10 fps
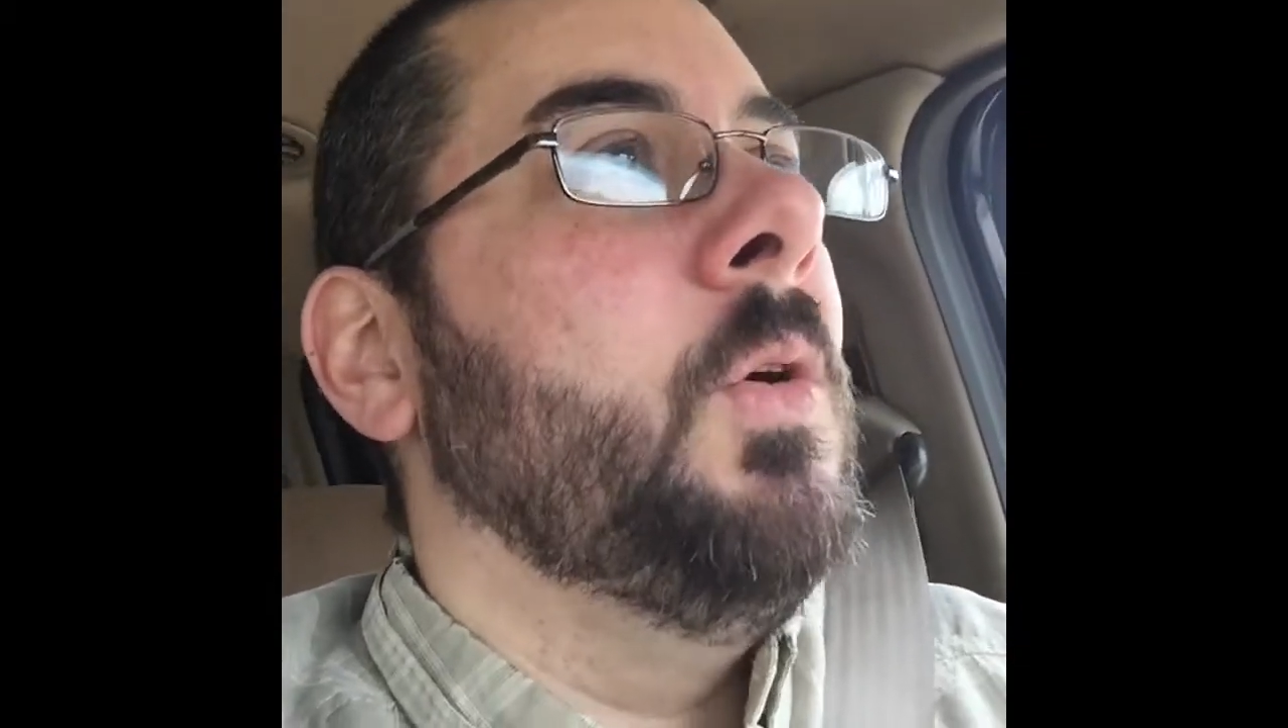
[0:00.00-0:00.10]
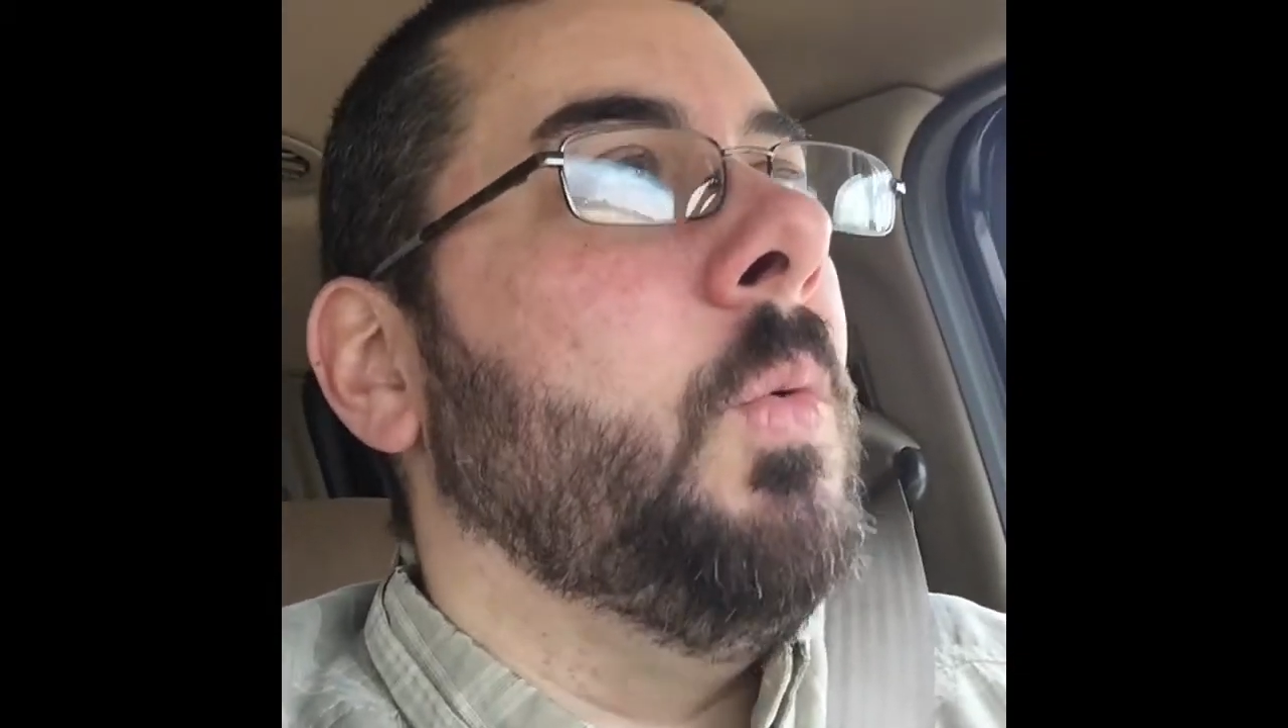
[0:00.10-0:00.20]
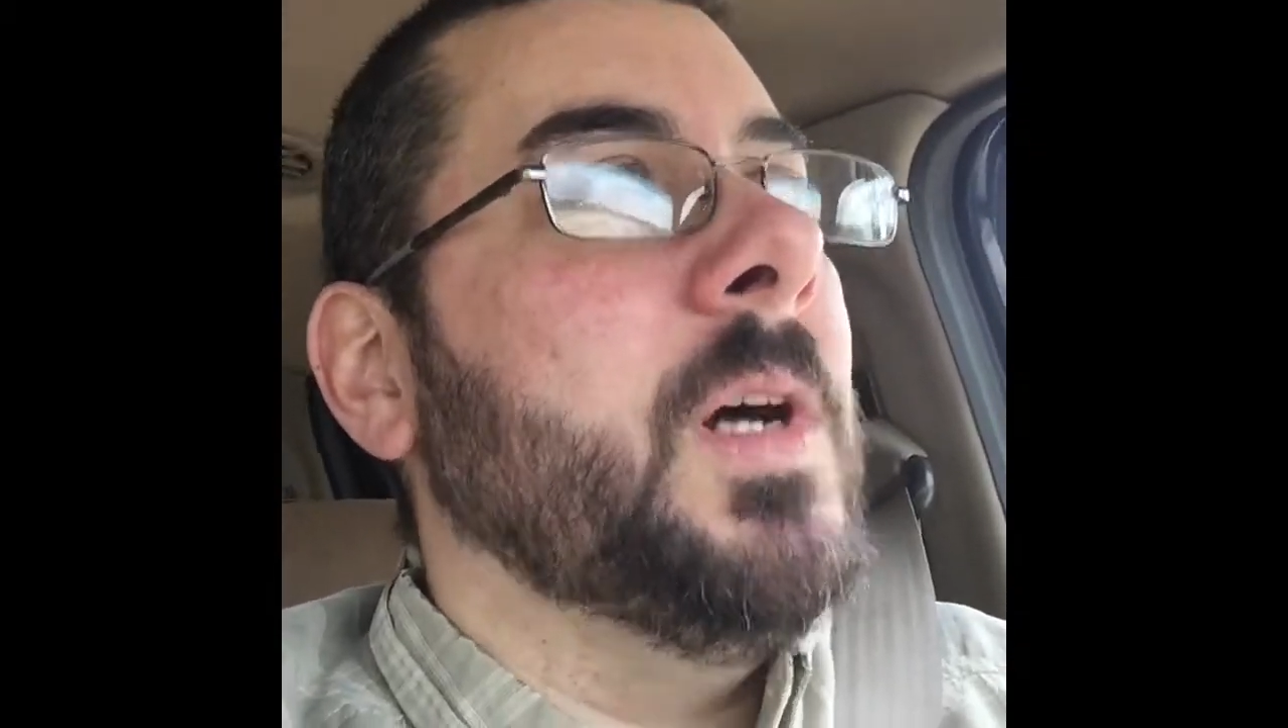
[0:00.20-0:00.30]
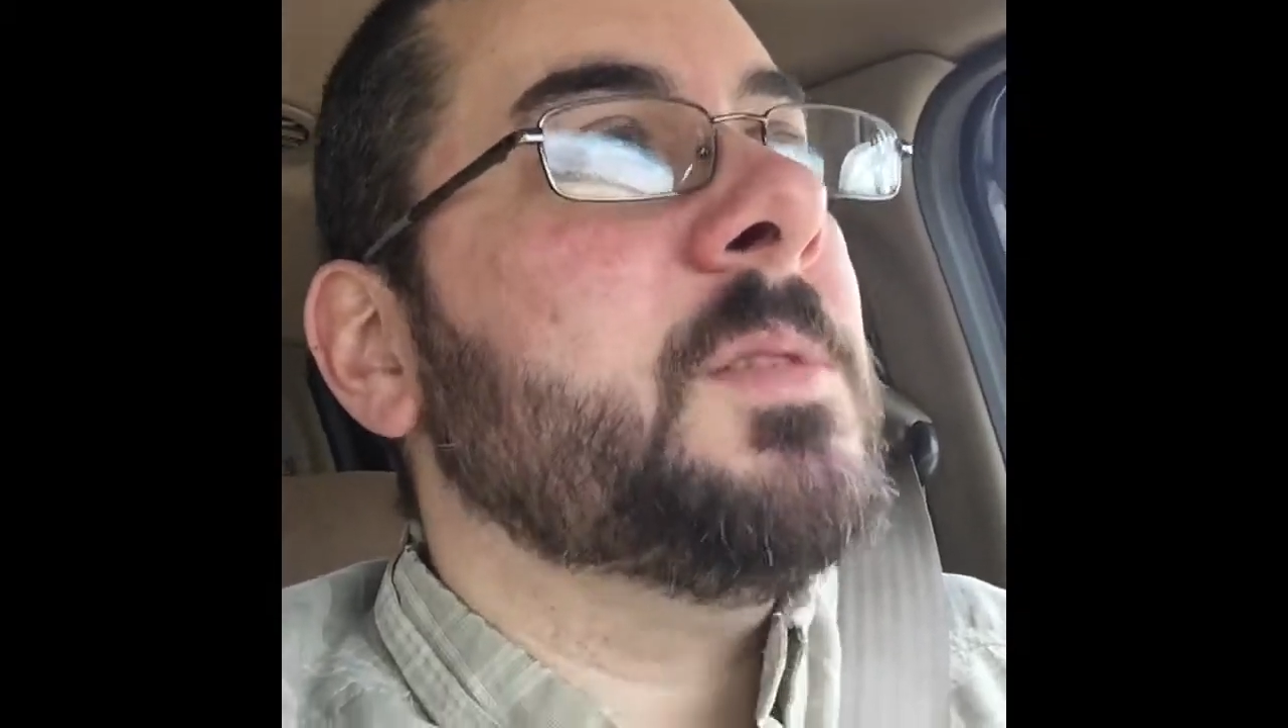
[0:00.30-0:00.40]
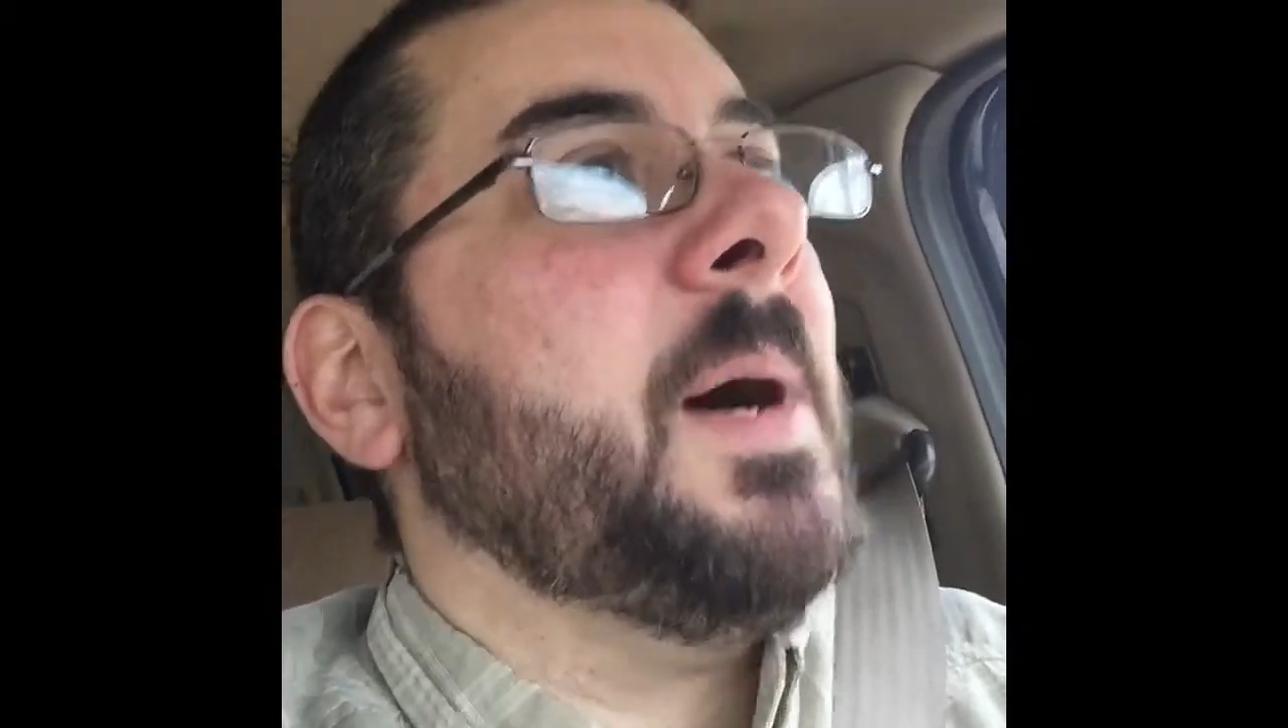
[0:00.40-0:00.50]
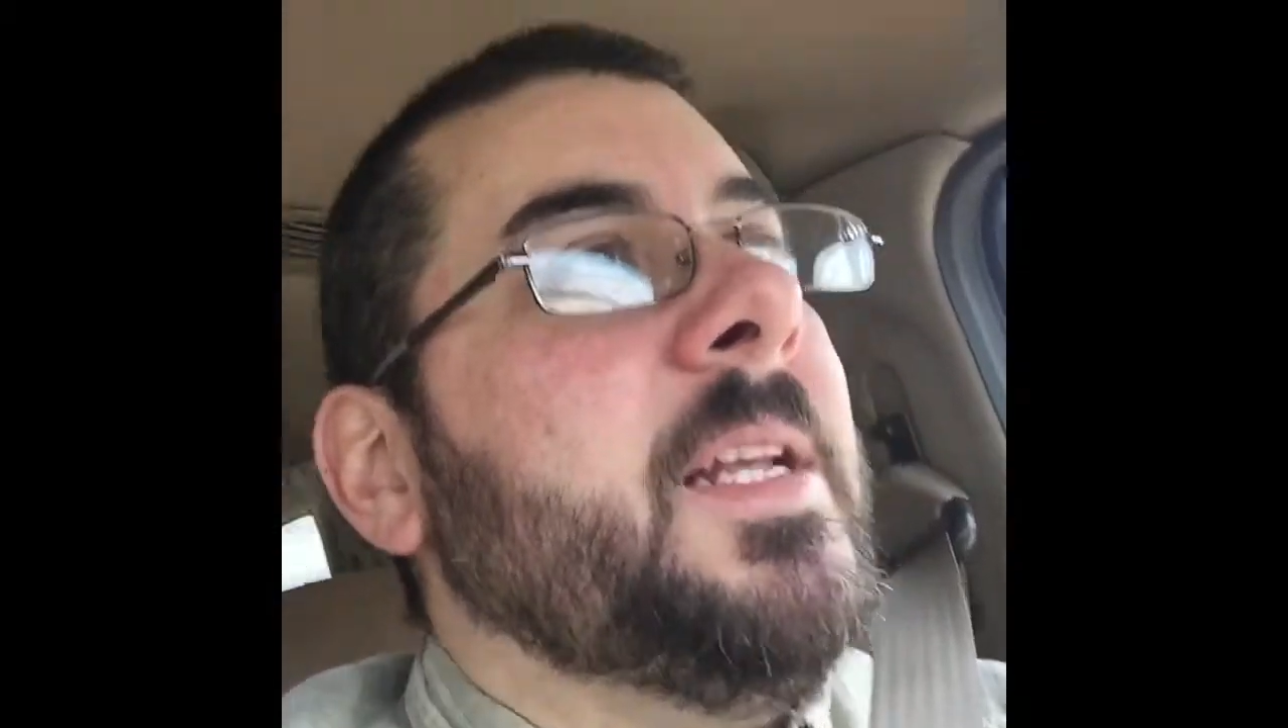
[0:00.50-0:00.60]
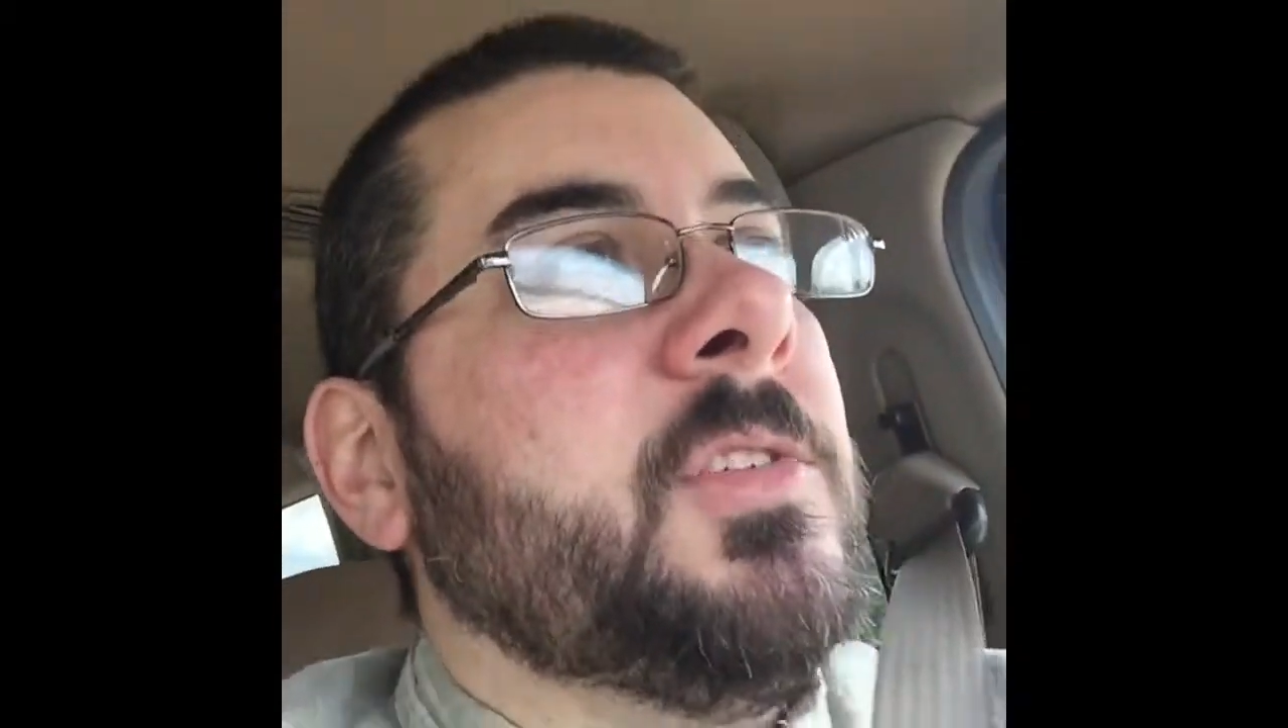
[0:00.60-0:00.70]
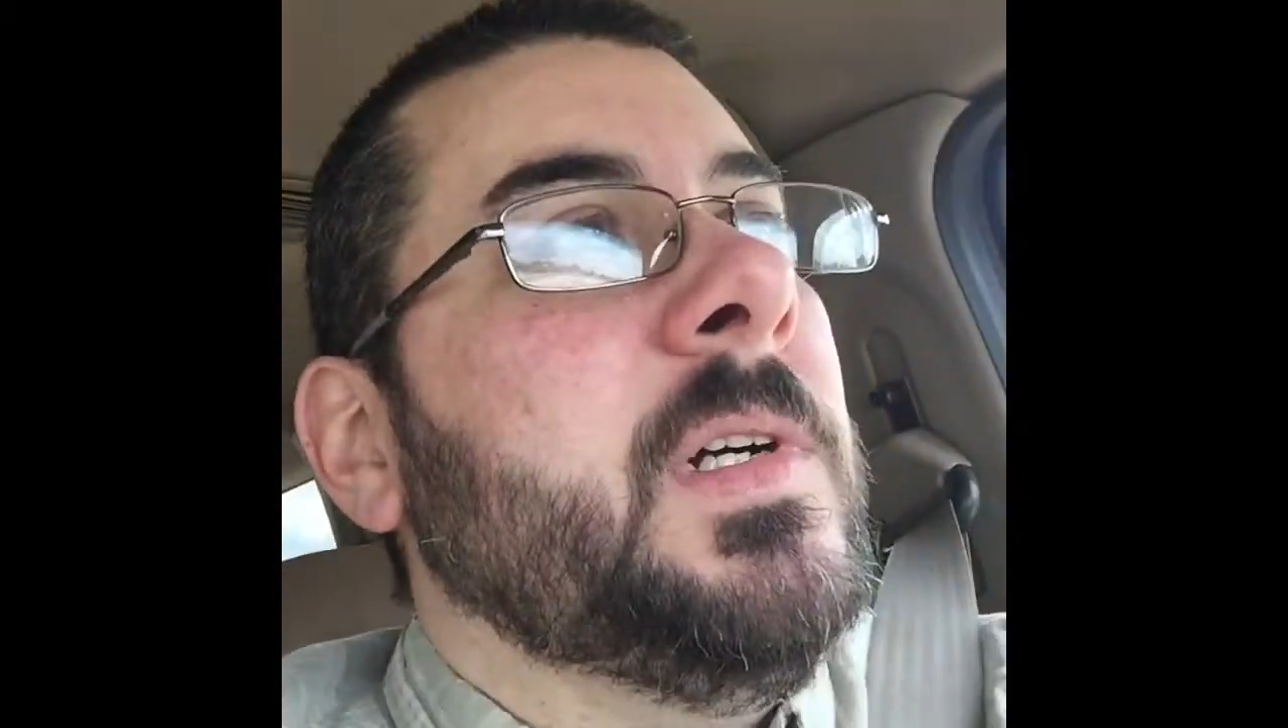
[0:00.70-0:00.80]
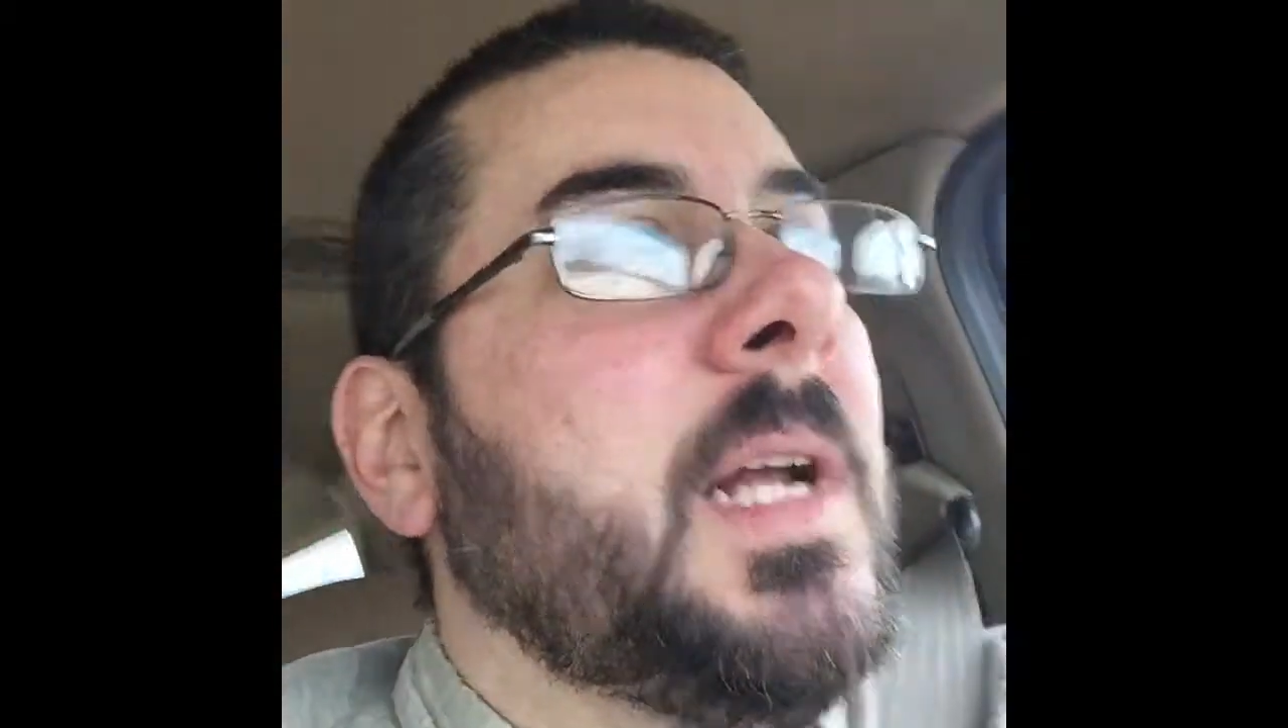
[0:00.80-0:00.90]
one spot to